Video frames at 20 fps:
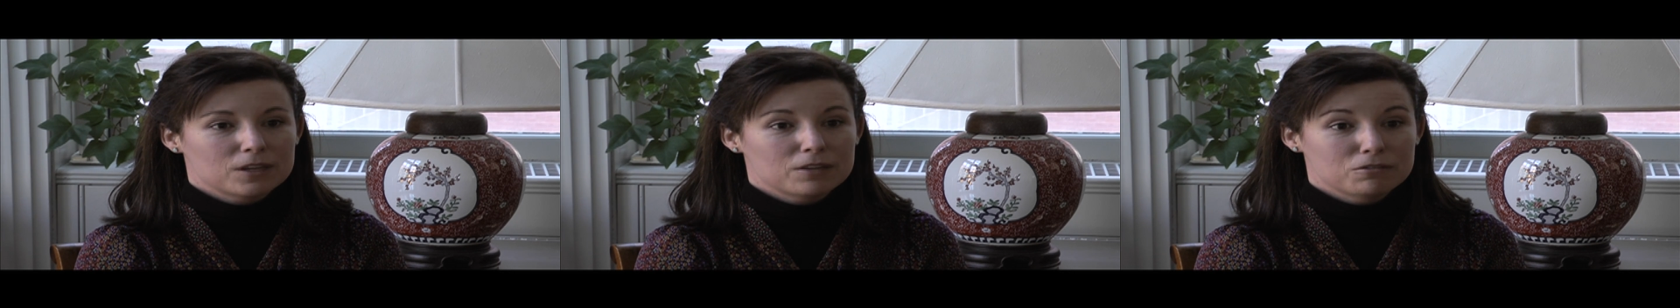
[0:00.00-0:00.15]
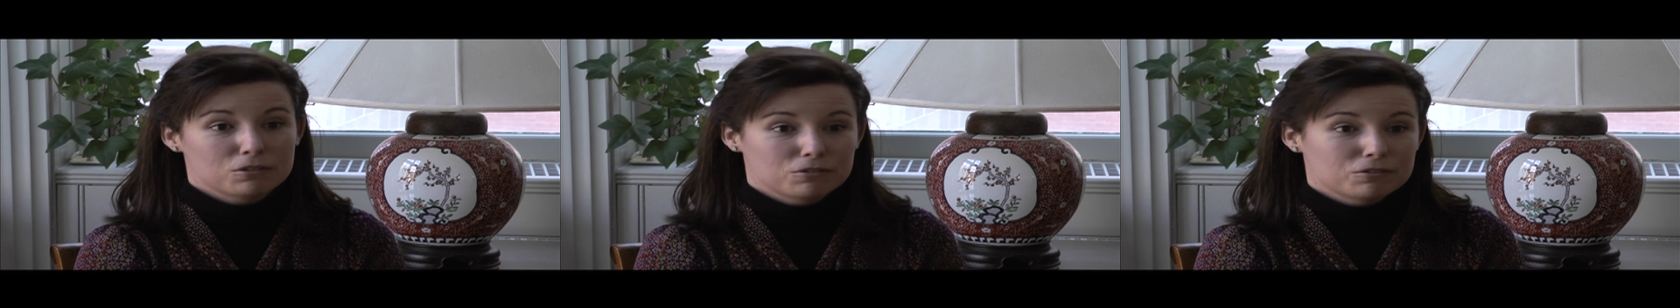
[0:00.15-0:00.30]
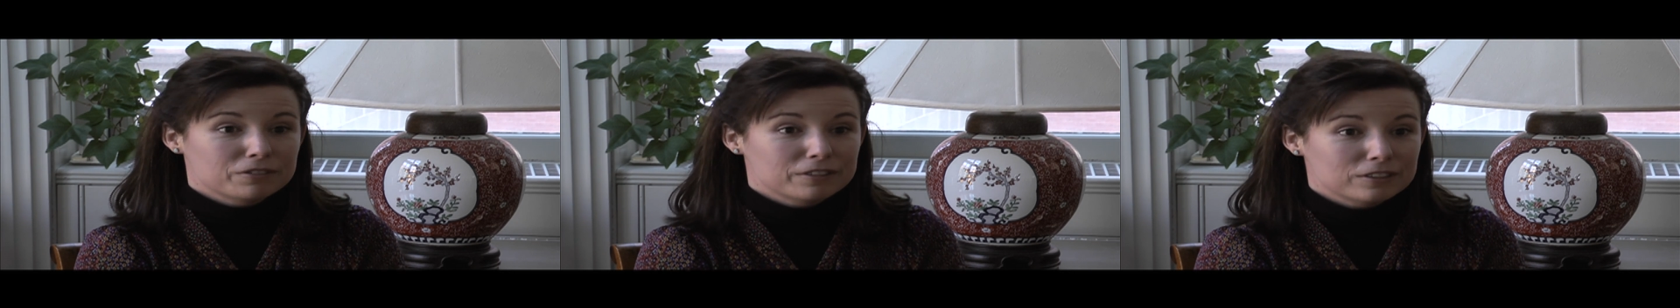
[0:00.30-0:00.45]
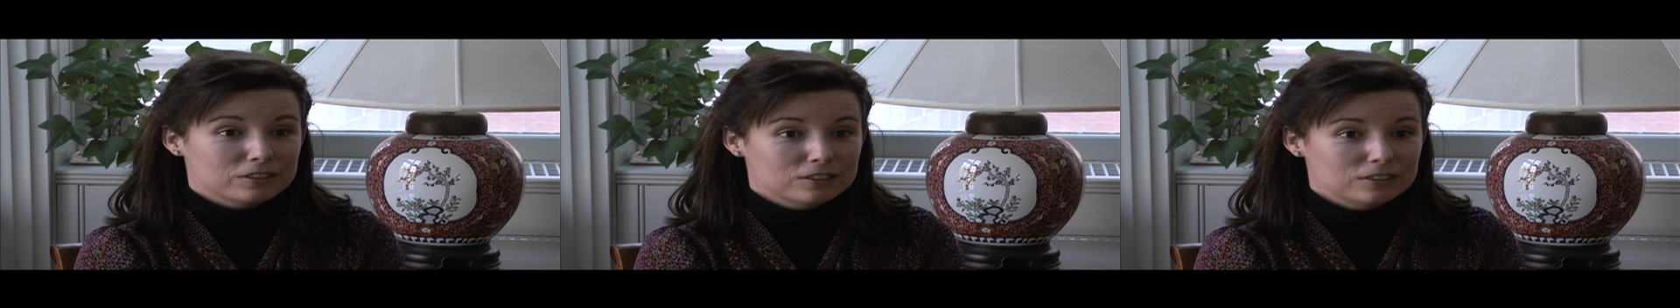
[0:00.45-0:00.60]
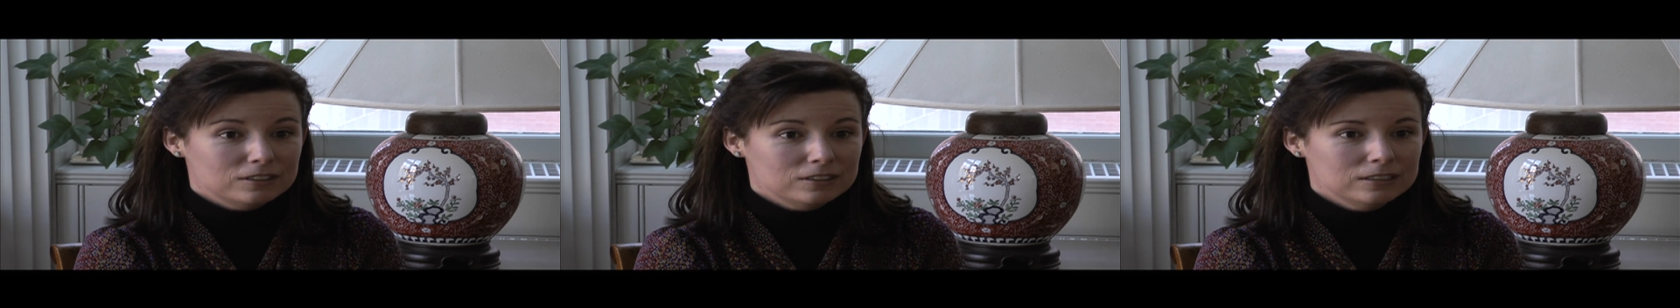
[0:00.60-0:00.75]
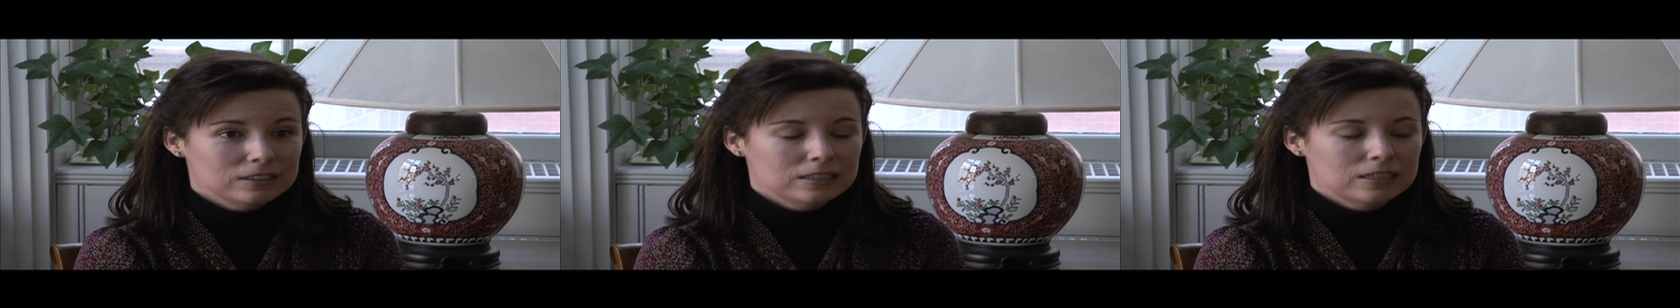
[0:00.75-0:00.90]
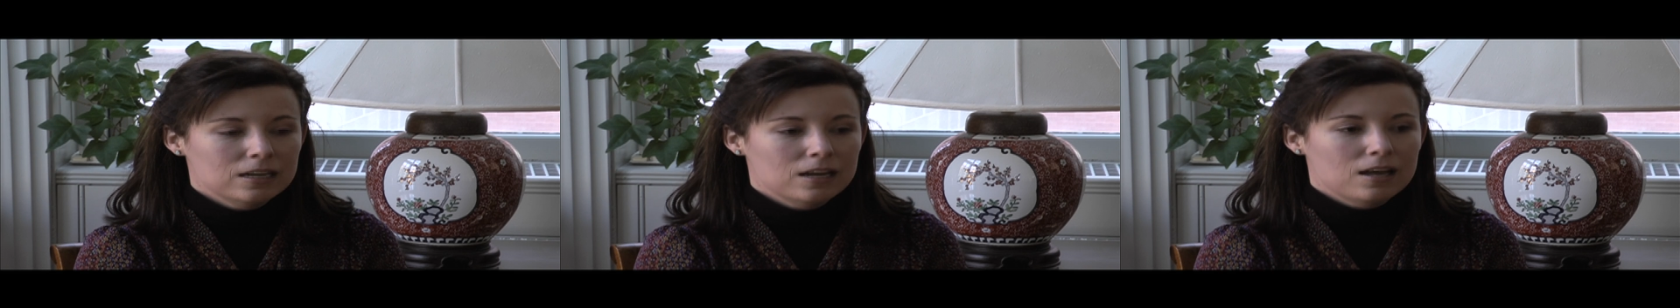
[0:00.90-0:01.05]
fulfill,
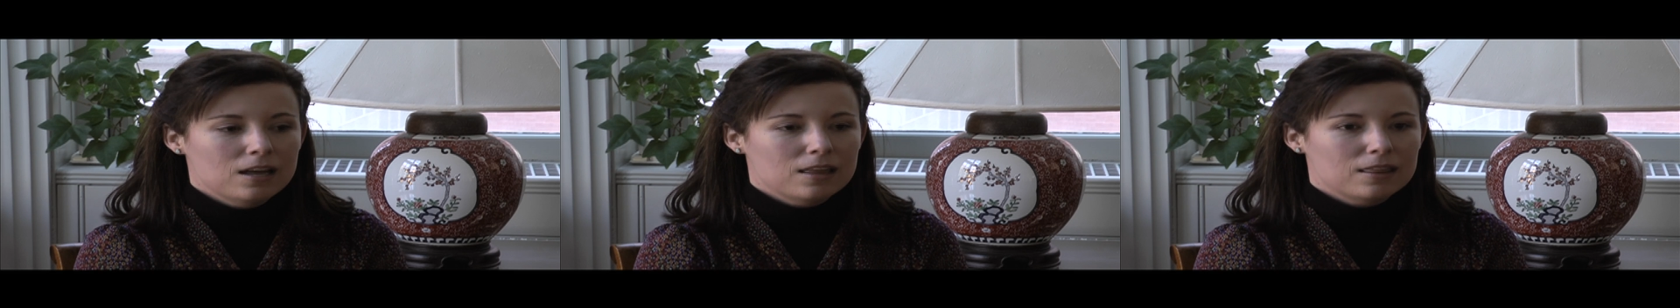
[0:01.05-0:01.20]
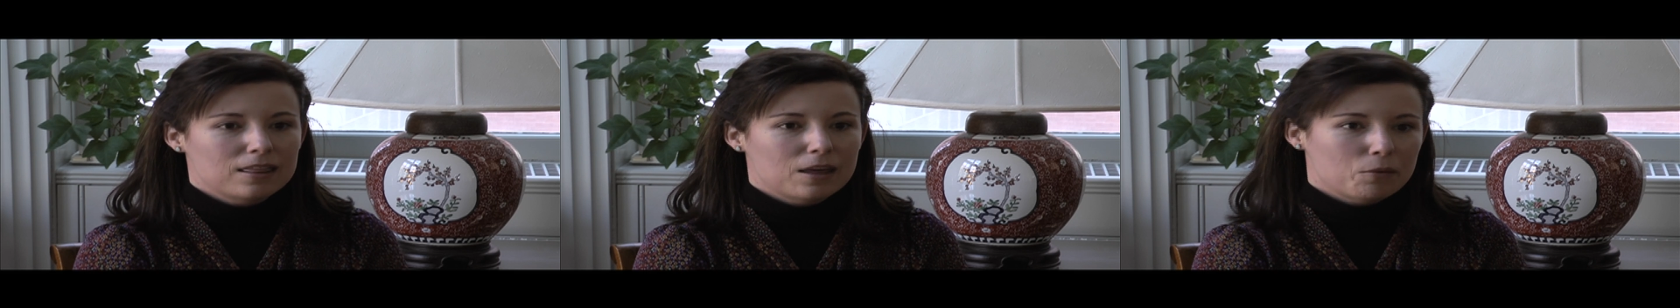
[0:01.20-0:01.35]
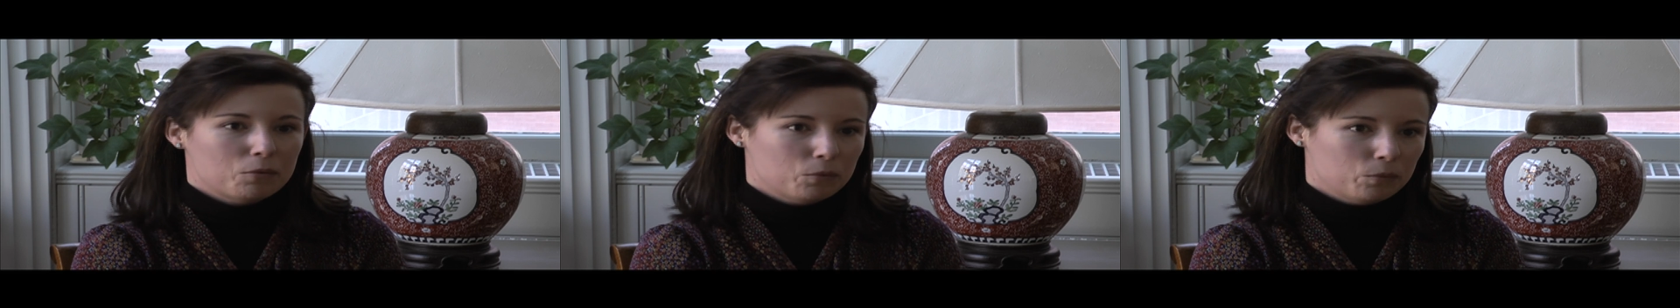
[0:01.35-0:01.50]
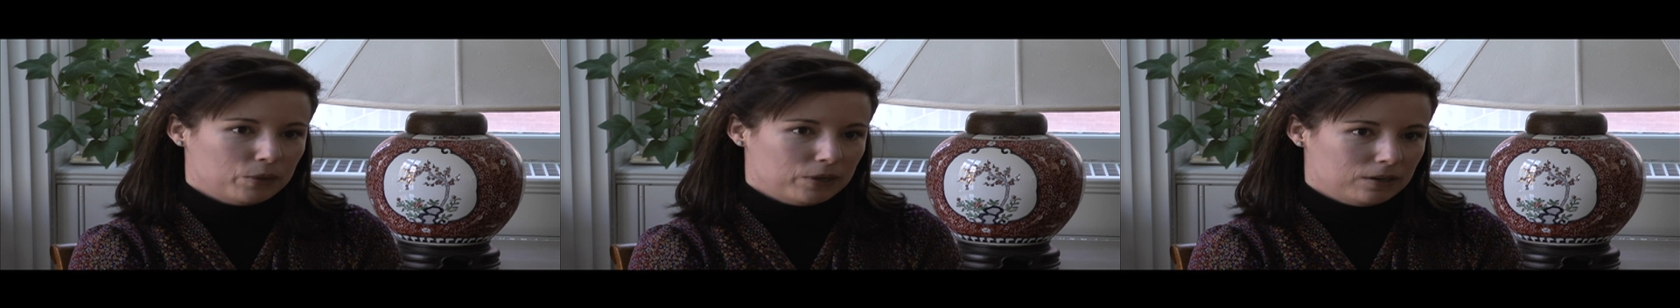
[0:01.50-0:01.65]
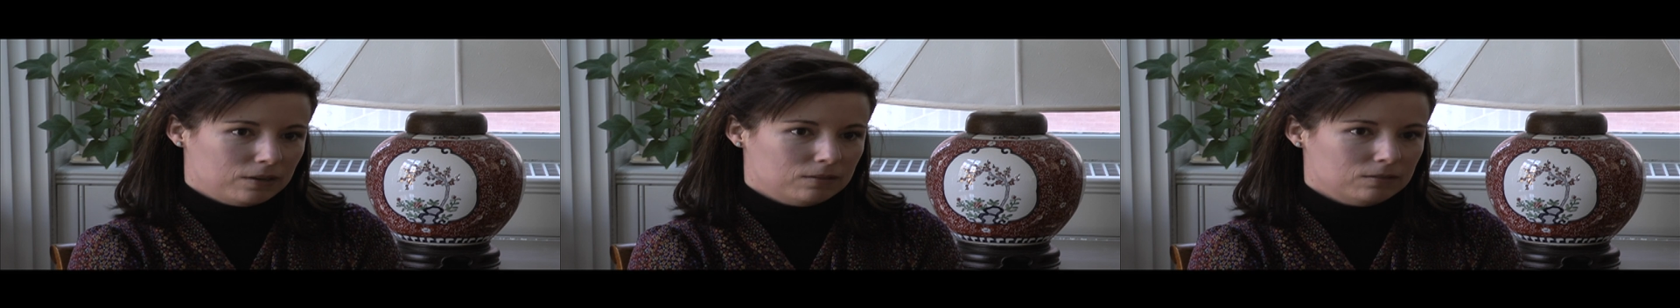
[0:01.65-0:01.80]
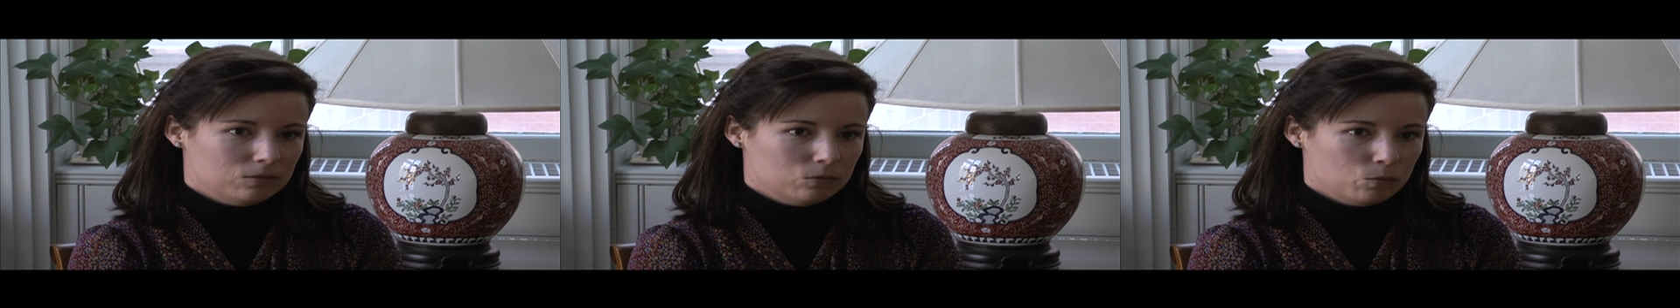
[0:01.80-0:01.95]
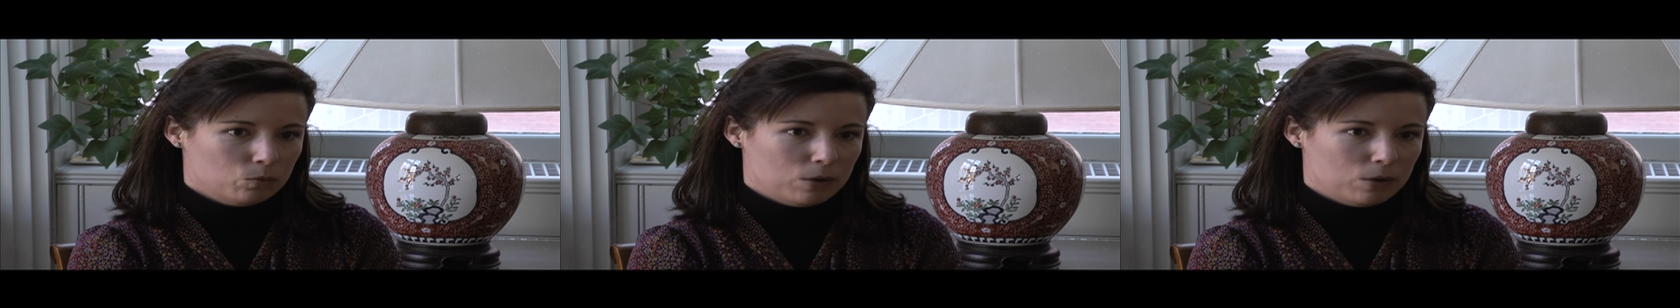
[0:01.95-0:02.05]
that when we